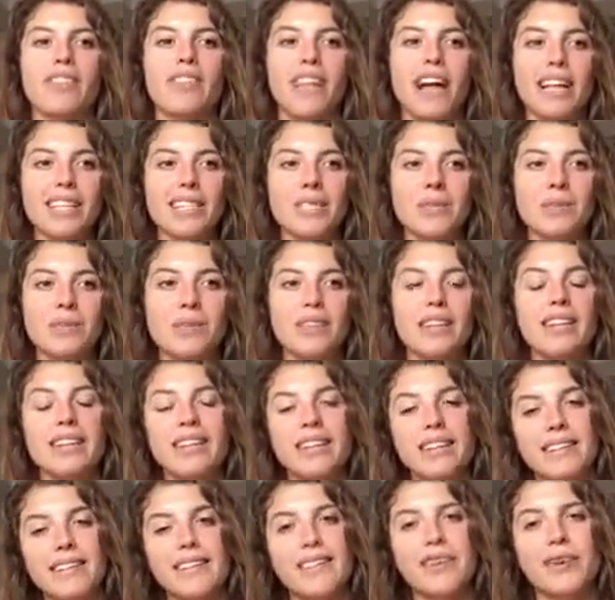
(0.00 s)
that's when they
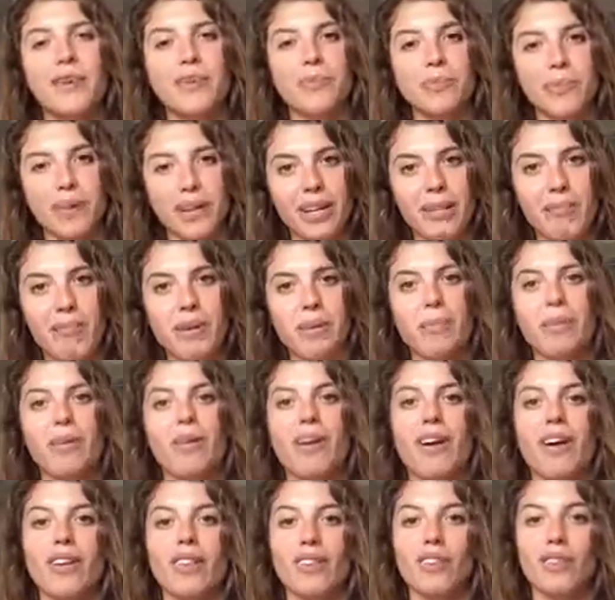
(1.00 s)
need to start bringing people
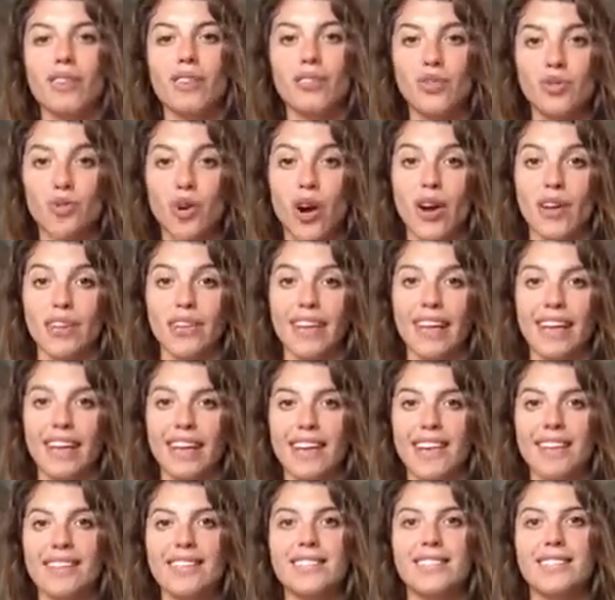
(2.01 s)
on the strong
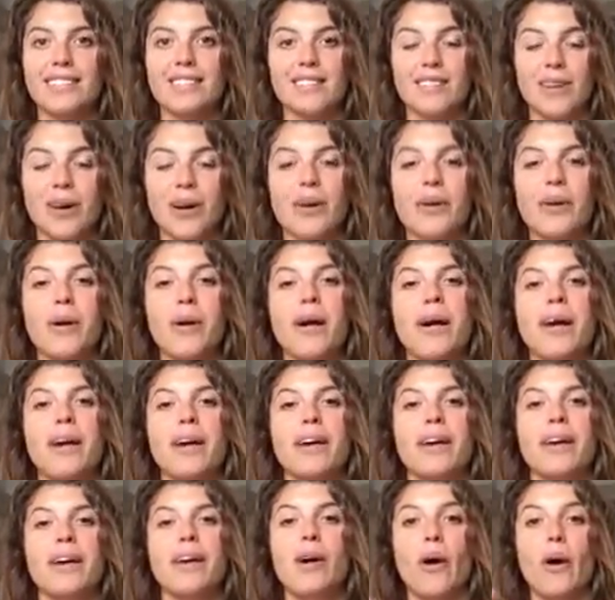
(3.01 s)
leg to start
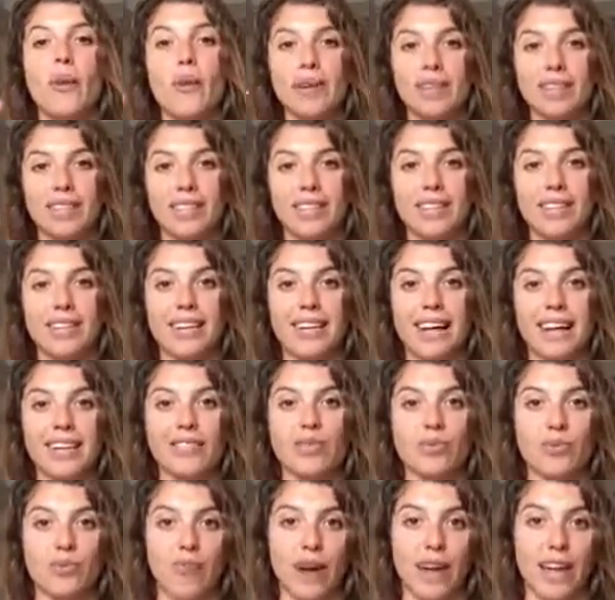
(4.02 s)
going to the
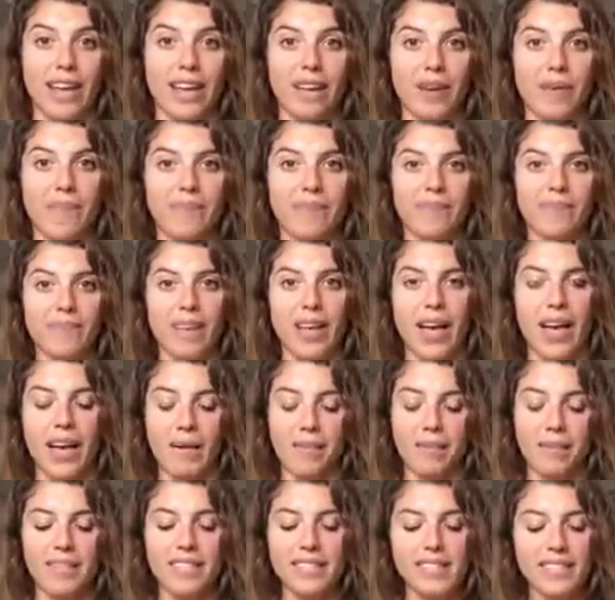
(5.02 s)
next rank.
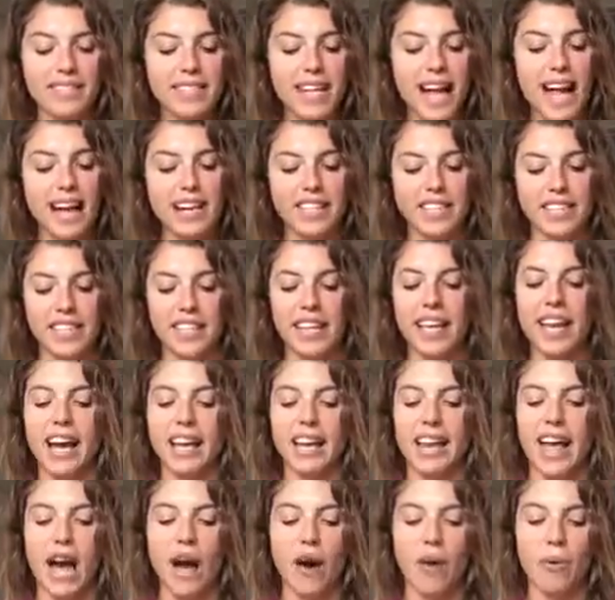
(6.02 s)
This is actually
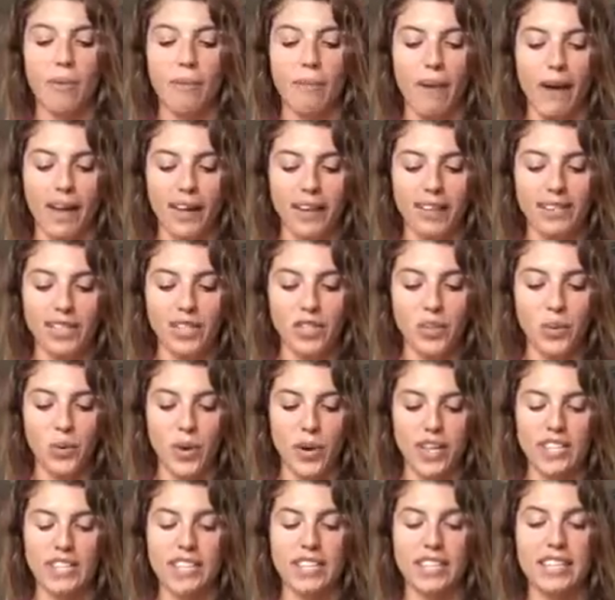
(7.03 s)
kind of how my
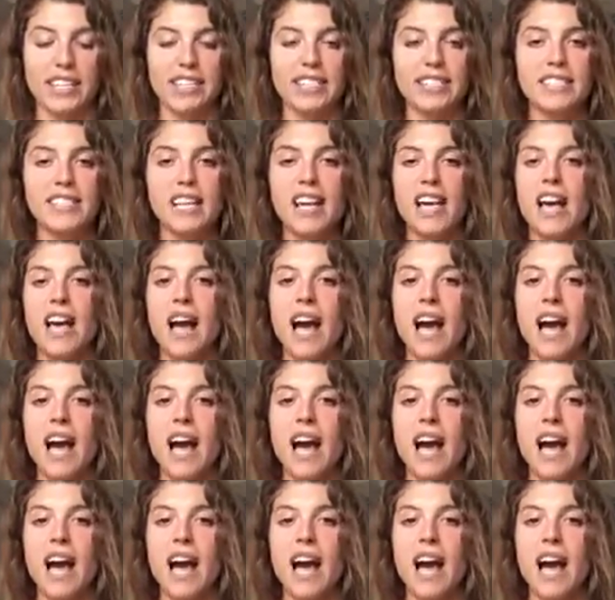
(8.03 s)
situation is.